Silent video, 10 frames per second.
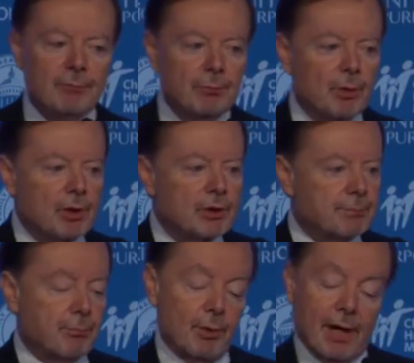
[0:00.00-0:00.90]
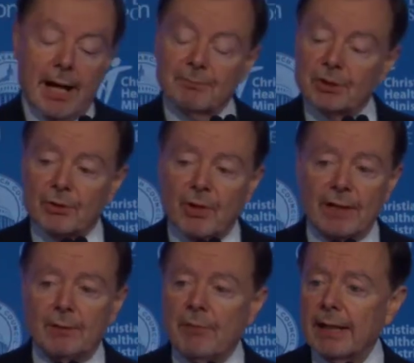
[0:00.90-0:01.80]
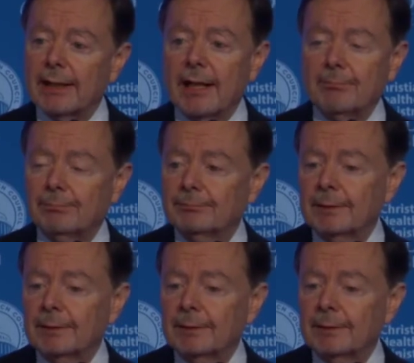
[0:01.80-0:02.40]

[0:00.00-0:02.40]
Bush, perhaps trying to make up